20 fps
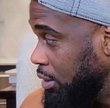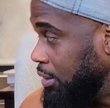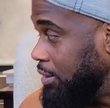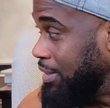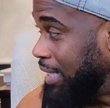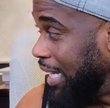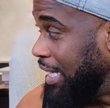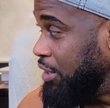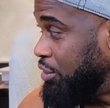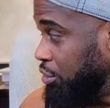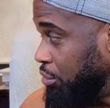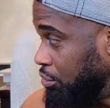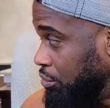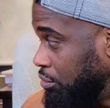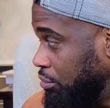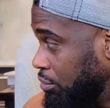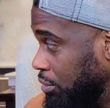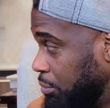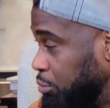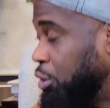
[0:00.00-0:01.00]
Diesel.
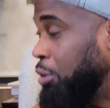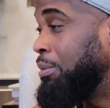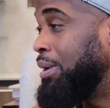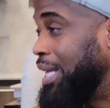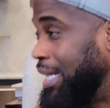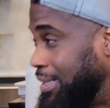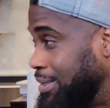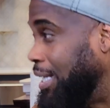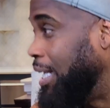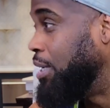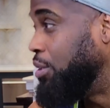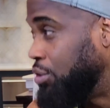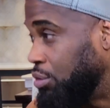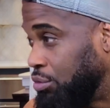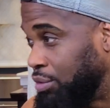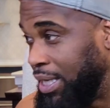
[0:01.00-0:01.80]
I'm talking about like Diesel.